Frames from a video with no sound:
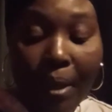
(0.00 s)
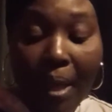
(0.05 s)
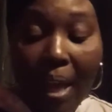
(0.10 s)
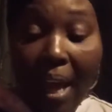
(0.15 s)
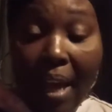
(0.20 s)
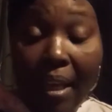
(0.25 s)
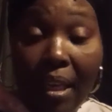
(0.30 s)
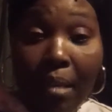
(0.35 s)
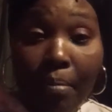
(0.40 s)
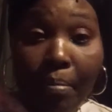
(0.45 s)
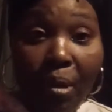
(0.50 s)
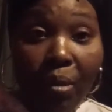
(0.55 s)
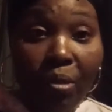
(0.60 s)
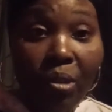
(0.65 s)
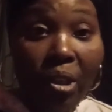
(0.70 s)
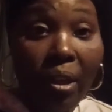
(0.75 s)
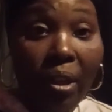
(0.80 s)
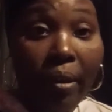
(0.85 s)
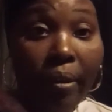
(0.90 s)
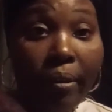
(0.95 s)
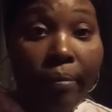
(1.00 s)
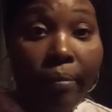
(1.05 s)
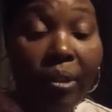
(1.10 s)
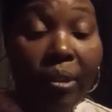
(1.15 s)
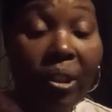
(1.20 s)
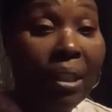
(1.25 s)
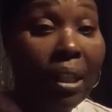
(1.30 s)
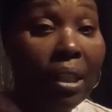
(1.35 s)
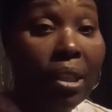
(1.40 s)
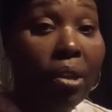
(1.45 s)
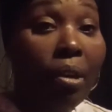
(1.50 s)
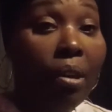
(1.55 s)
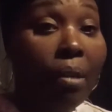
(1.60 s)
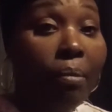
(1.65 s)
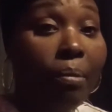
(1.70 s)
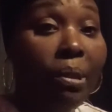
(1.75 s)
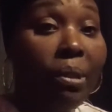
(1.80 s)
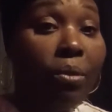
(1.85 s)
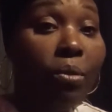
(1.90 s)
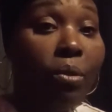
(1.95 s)
I emailed her because I thought it
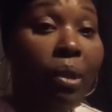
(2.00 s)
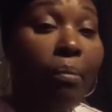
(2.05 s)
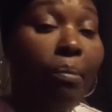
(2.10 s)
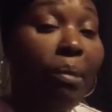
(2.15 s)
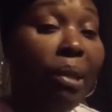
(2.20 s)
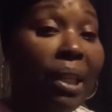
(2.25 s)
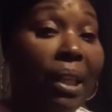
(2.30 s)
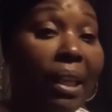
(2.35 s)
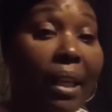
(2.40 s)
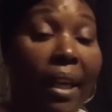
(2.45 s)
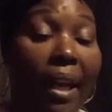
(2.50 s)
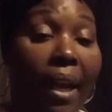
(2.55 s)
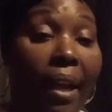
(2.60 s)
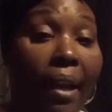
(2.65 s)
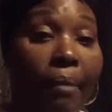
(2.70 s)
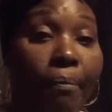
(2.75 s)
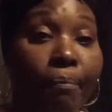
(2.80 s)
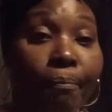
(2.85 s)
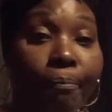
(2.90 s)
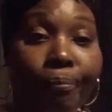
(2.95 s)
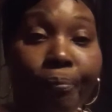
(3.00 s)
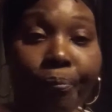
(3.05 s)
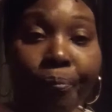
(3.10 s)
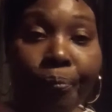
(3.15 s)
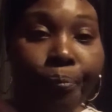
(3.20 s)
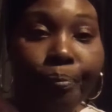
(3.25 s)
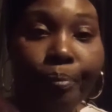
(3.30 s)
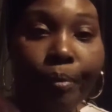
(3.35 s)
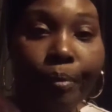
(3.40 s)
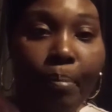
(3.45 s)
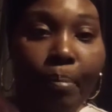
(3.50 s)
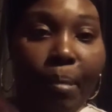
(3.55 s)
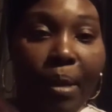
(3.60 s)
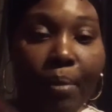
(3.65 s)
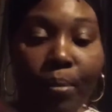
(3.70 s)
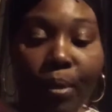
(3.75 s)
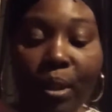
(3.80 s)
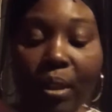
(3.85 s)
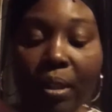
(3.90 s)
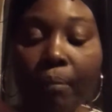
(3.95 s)
was going to be there today, but it
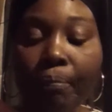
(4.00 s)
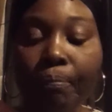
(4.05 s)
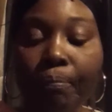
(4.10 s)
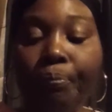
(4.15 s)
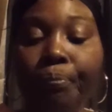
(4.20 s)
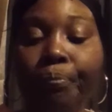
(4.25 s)
wasn't.